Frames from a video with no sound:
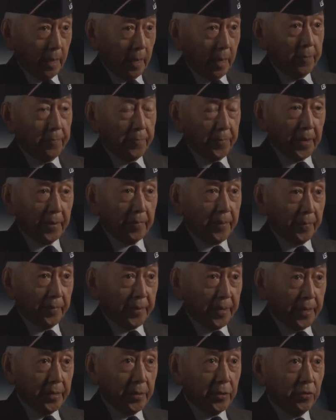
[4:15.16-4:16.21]
I
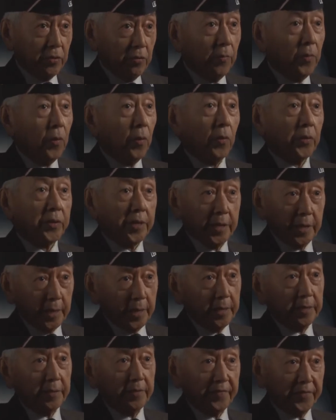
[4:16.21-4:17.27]
probably knew more than
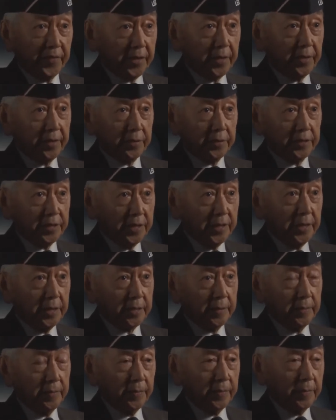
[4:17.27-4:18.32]
any of the others
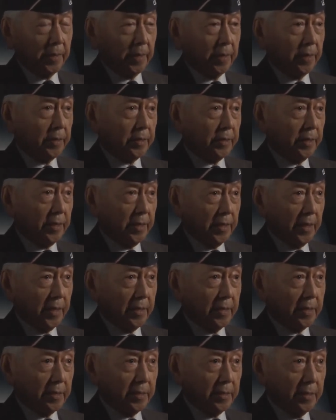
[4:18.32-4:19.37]
did. And, uh,
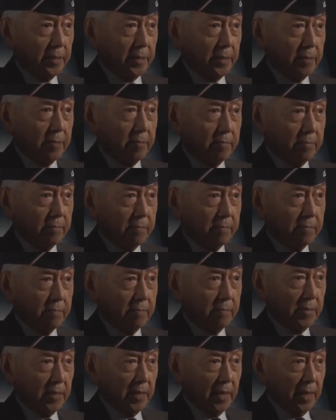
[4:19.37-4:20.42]
and,
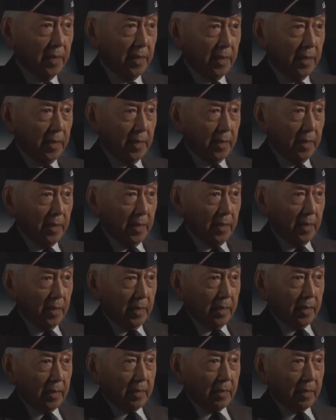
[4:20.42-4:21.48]
uh,
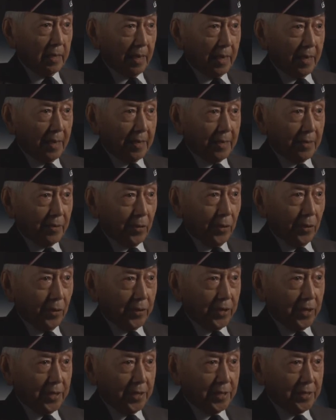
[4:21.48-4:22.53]
and
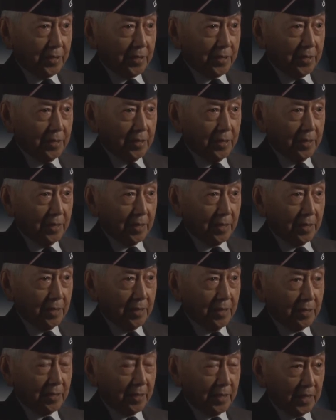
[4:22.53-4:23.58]
all this,
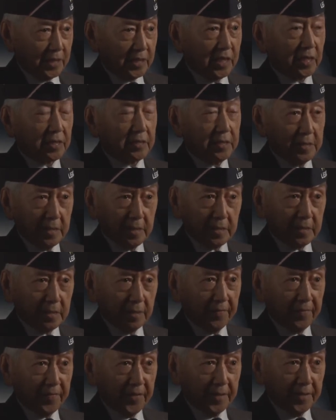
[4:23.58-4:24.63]
the success
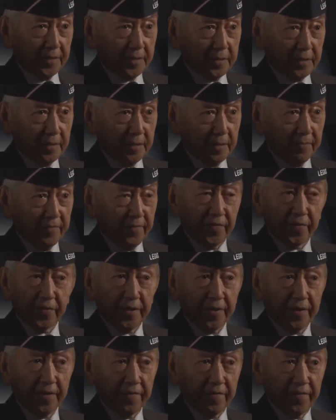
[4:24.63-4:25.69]
of this uh,
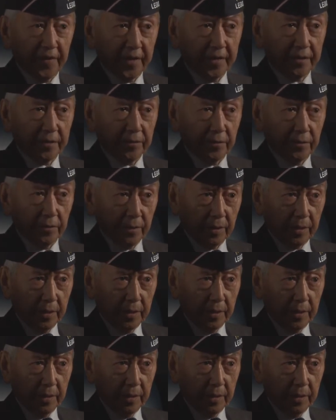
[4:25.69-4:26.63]
very vital, uh,